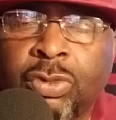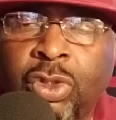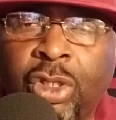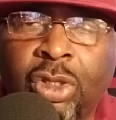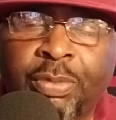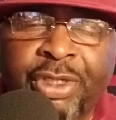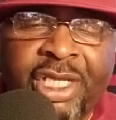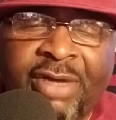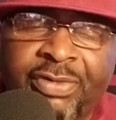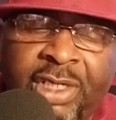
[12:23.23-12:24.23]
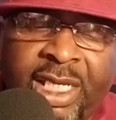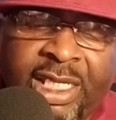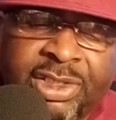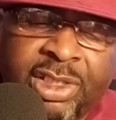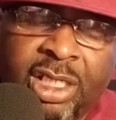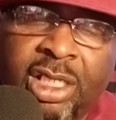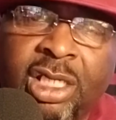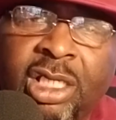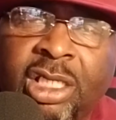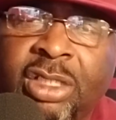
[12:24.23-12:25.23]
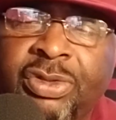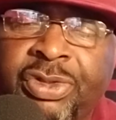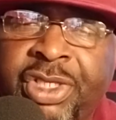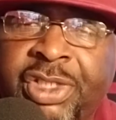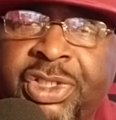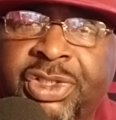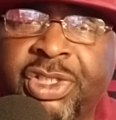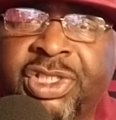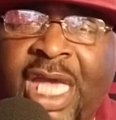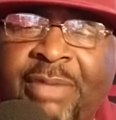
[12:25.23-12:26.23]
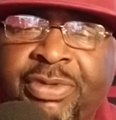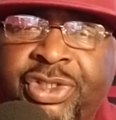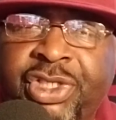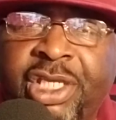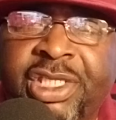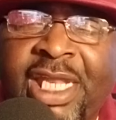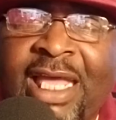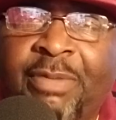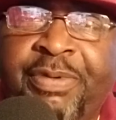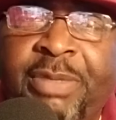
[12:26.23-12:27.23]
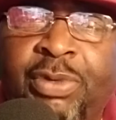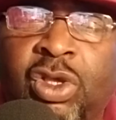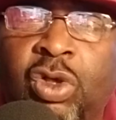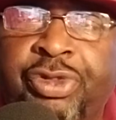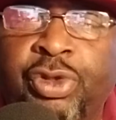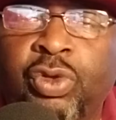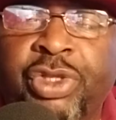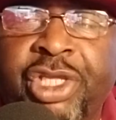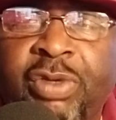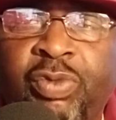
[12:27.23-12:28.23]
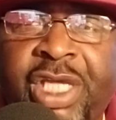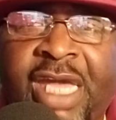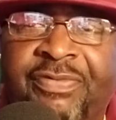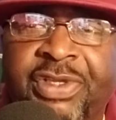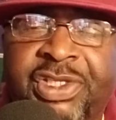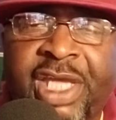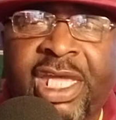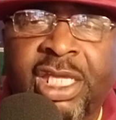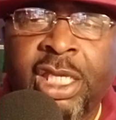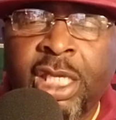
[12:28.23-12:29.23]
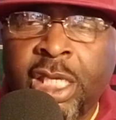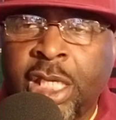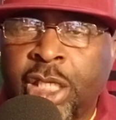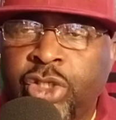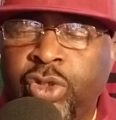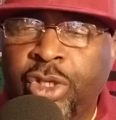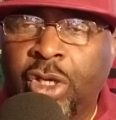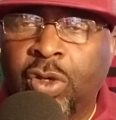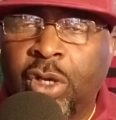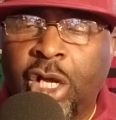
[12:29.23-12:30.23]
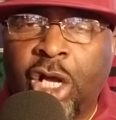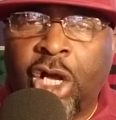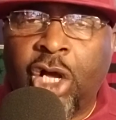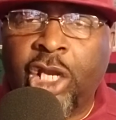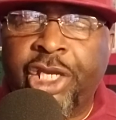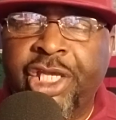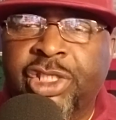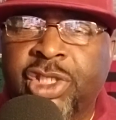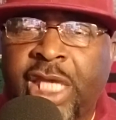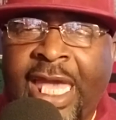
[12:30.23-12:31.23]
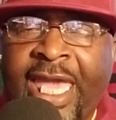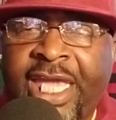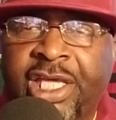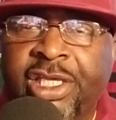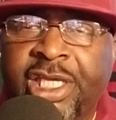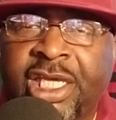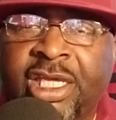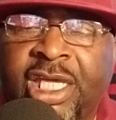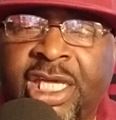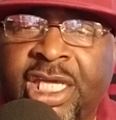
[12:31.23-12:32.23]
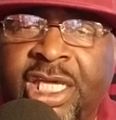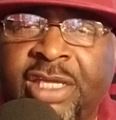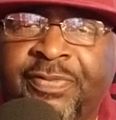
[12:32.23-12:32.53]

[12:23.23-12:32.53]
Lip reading: You know, but nevertheless, this is the type of shit that our people go through, and then we have to take, you know, all of this anger and